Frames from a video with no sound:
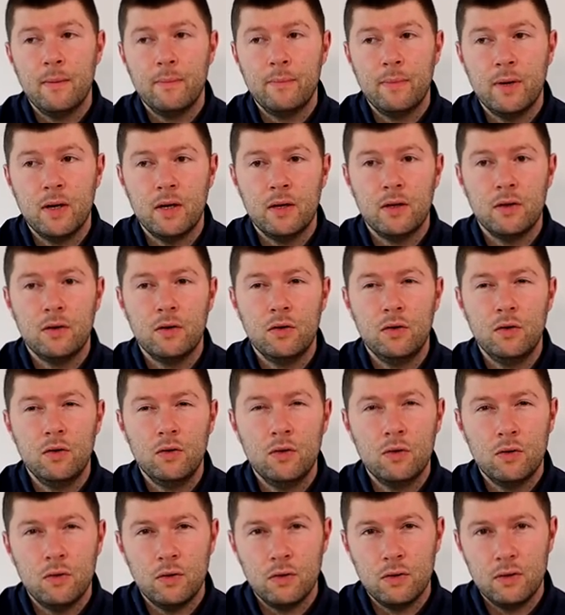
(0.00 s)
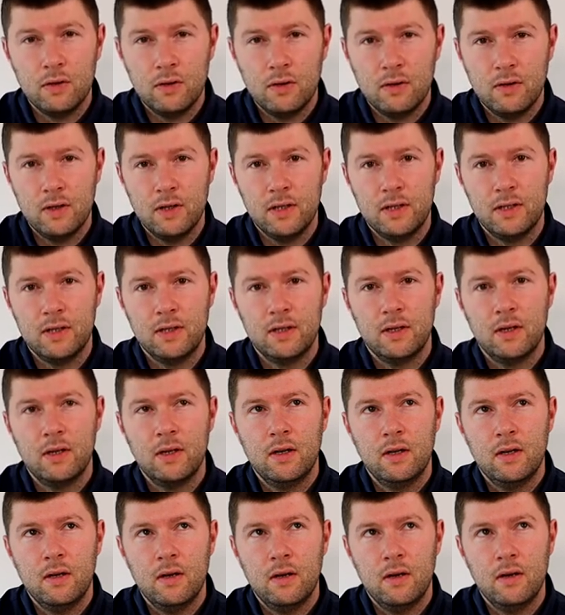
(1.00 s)
But your knowledge
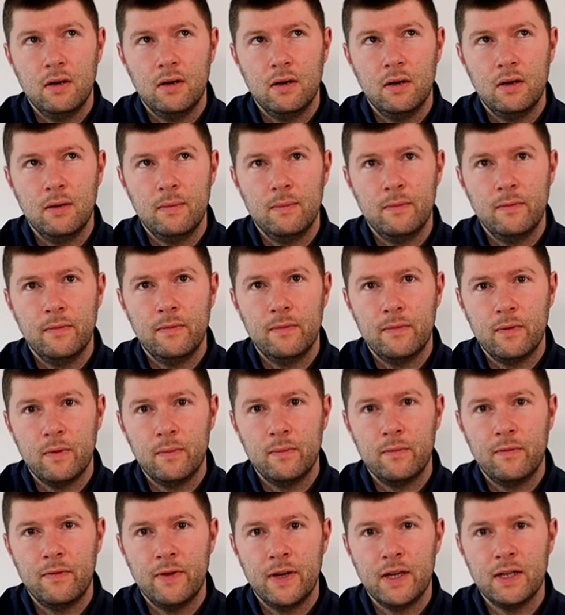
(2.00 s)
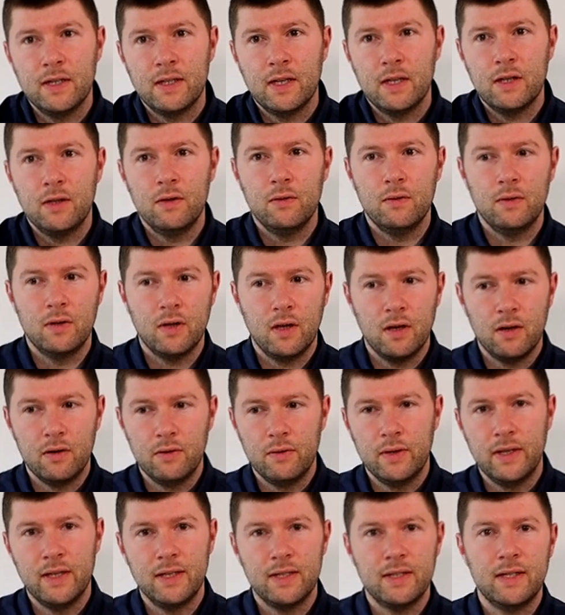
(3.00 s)
um, from things that you know
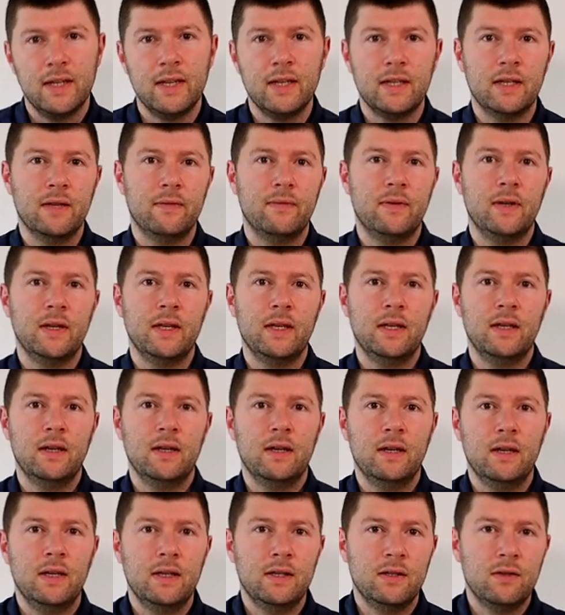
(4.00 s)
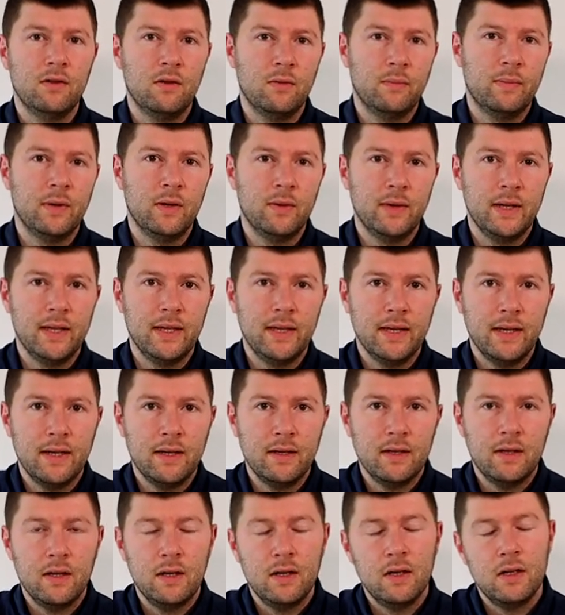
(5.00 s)
instinctively is not built in
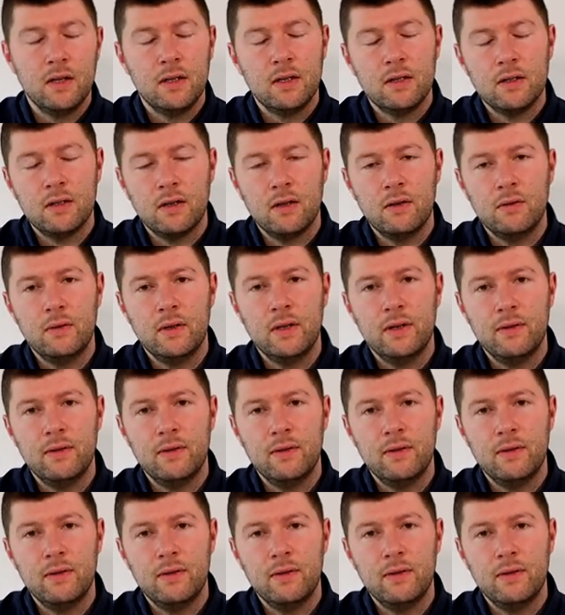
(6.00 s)
yet. So